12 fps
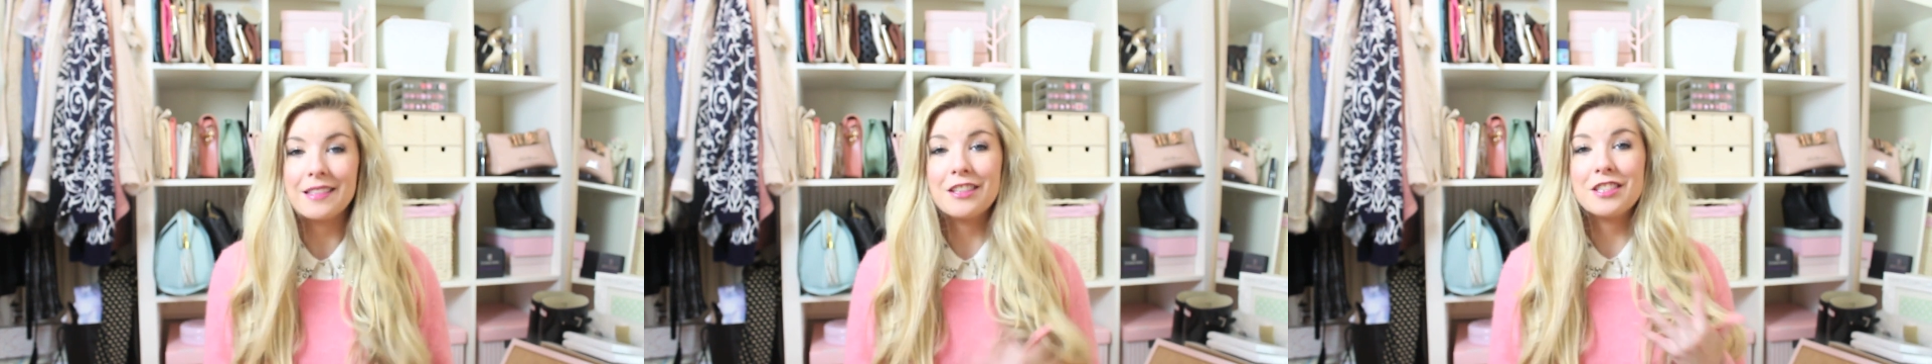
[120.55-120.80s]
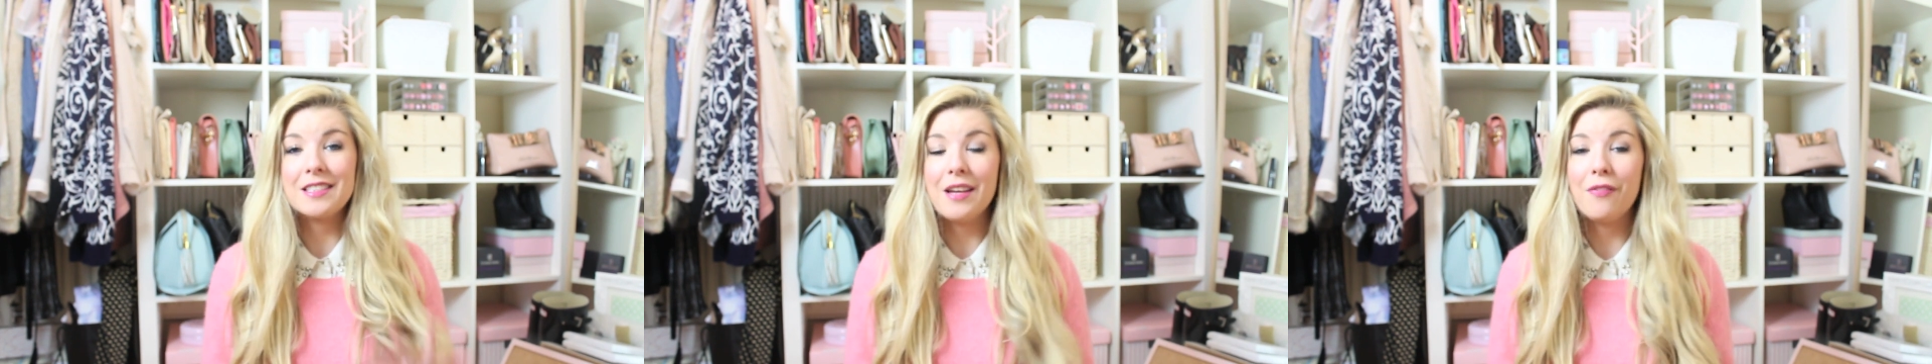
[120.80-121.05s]
and
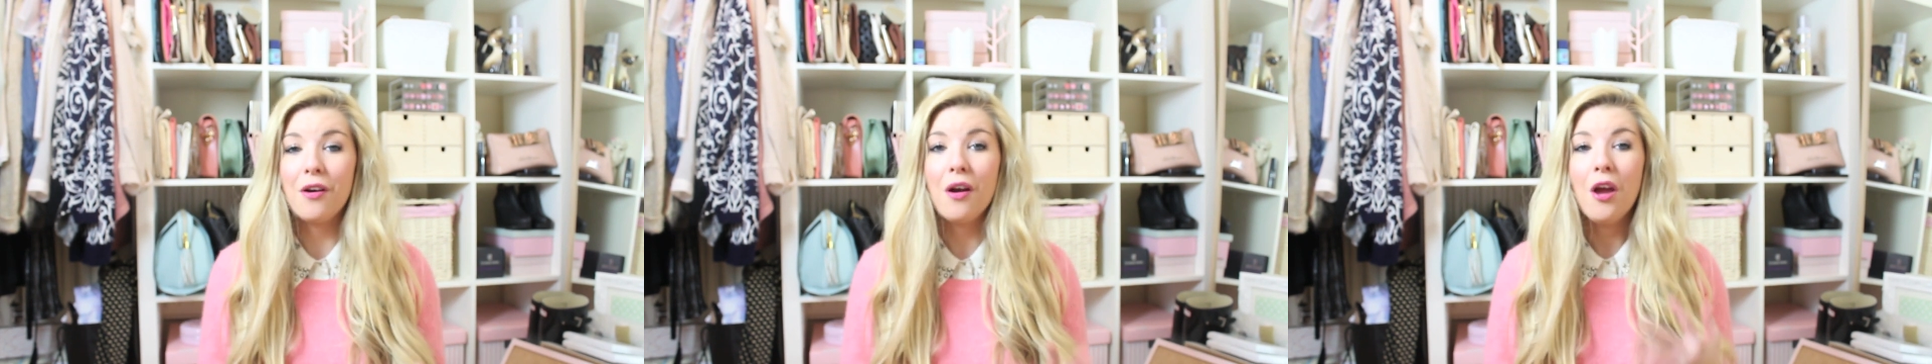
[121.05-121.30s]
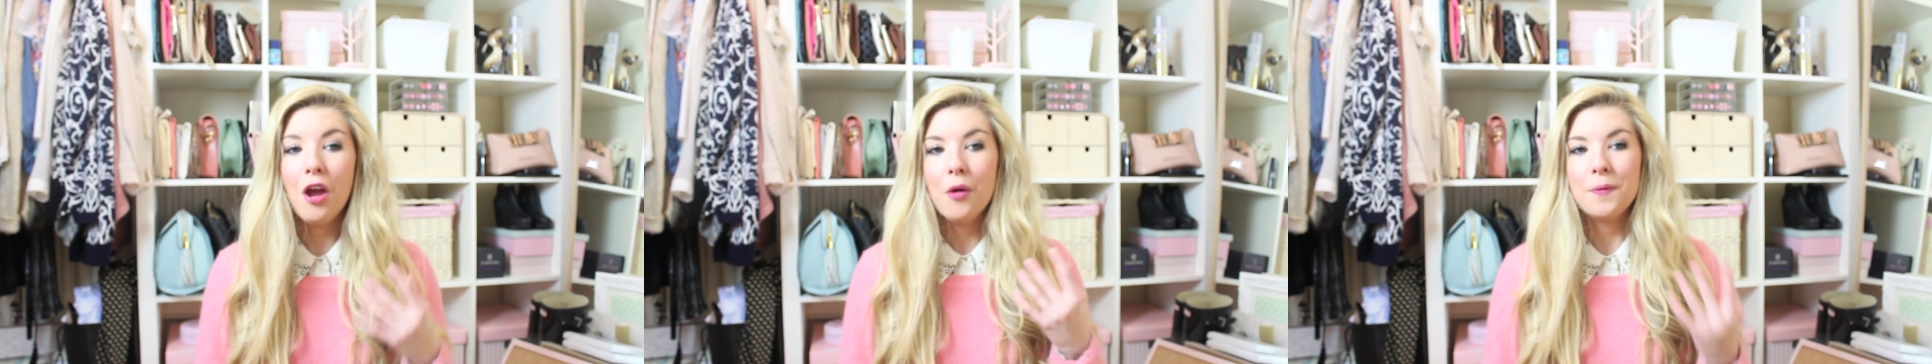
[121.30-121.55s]
I just
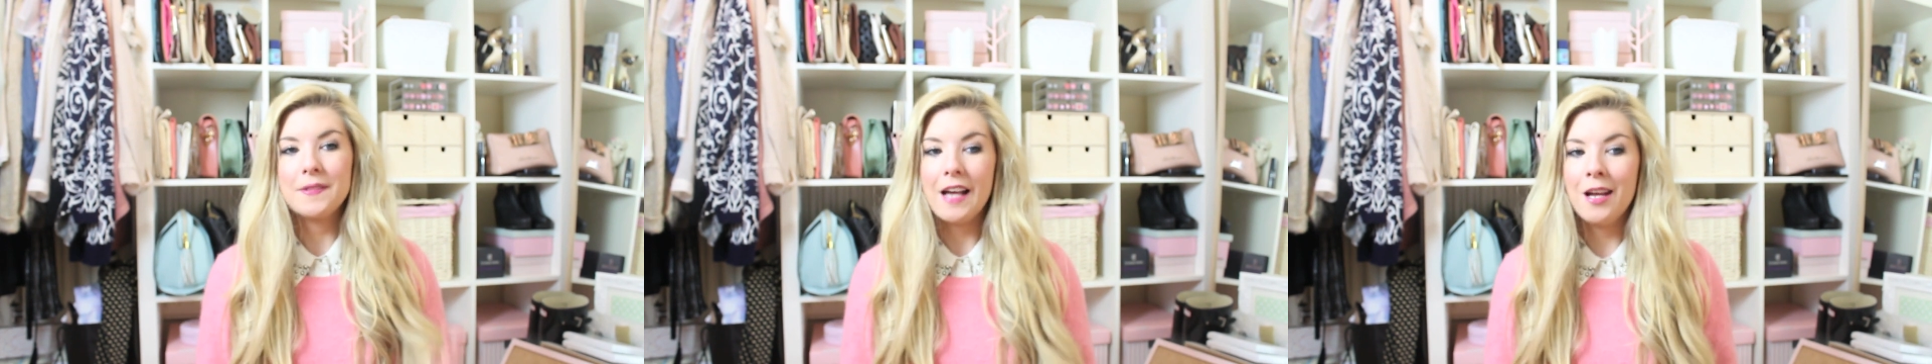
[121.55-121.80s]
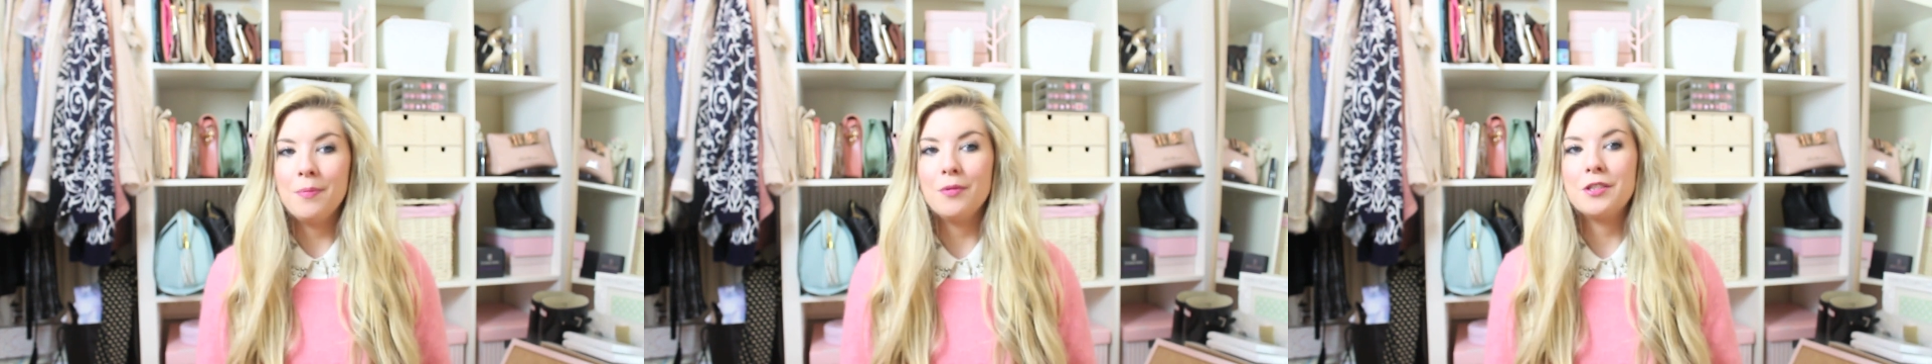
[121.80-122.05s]
never was
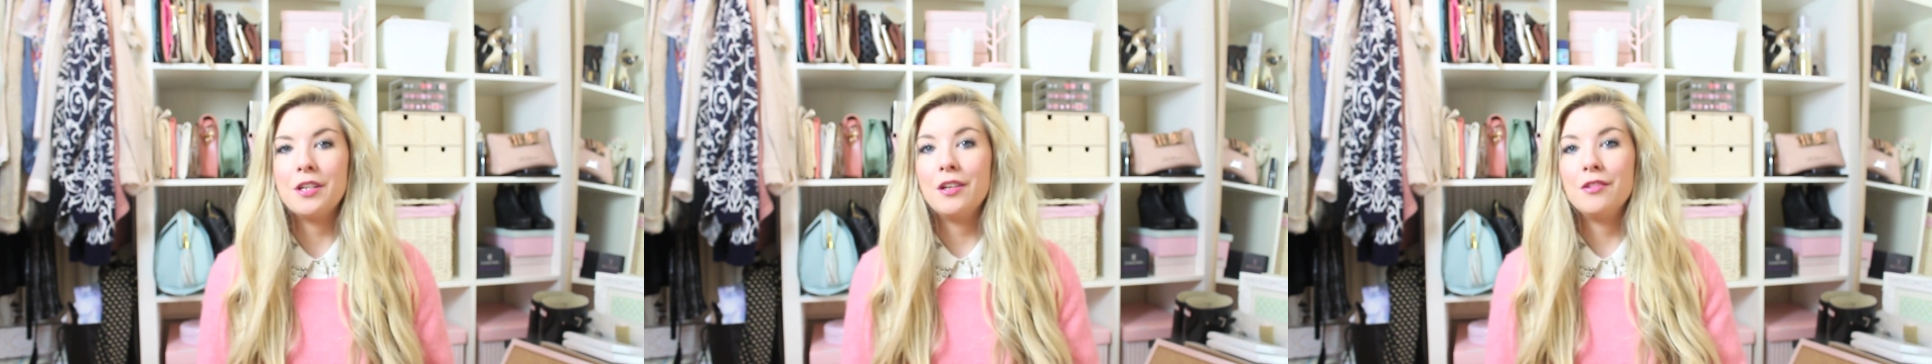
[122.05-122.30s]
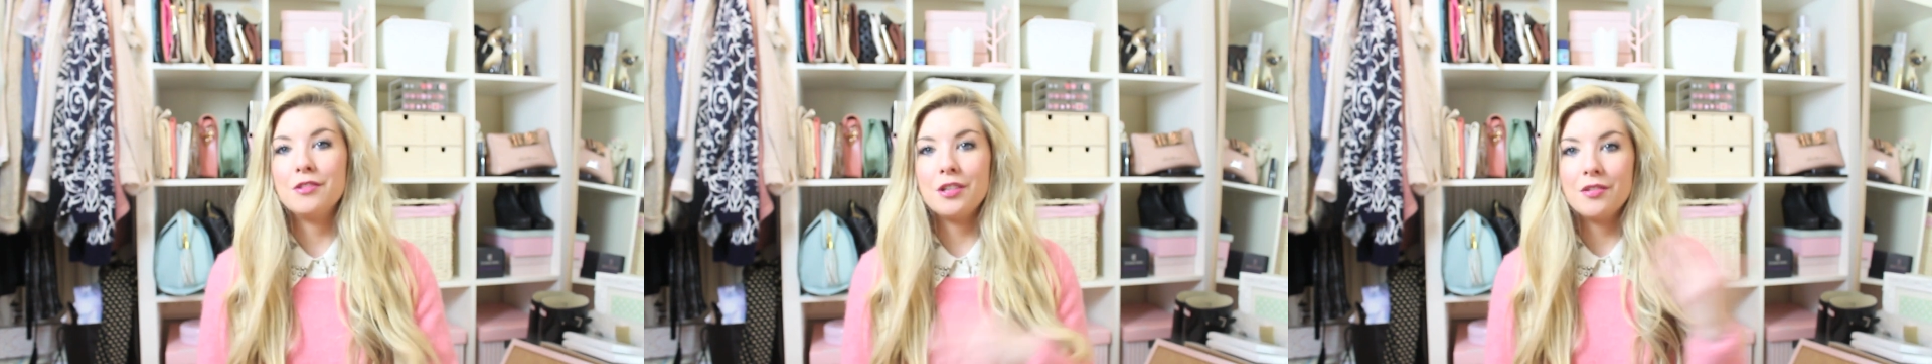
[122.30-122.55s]
able
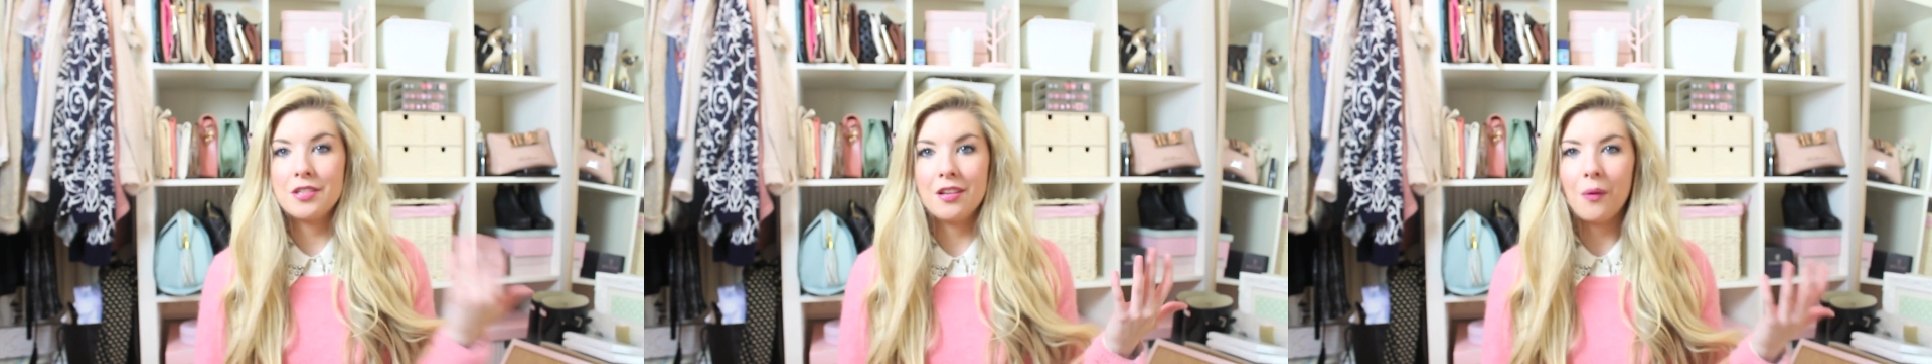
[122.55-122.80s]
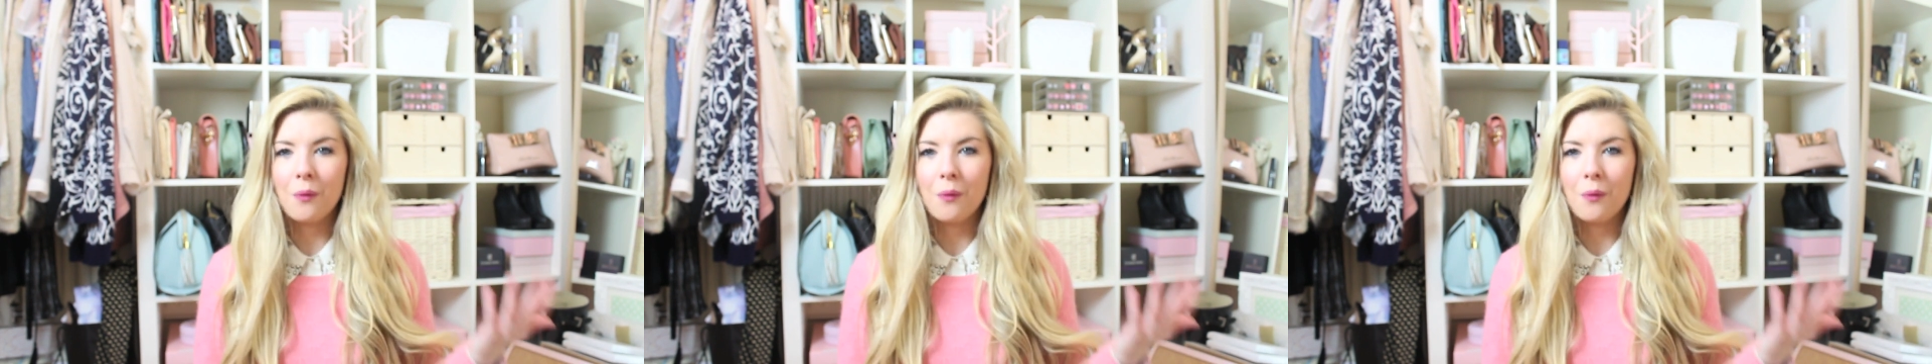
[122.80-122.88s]
to due to